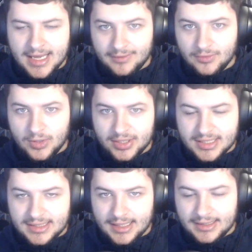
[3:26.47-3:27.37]
Now it
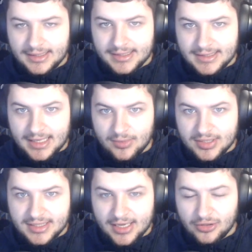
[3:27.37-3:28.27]
works exactly the same
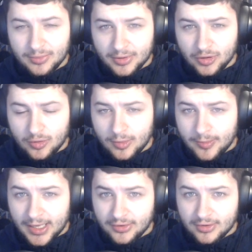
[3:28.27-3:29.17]
as setting up a normal
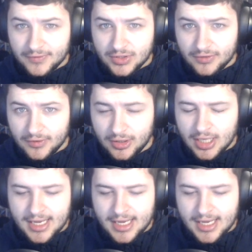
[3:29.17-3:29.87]
Minecraft server.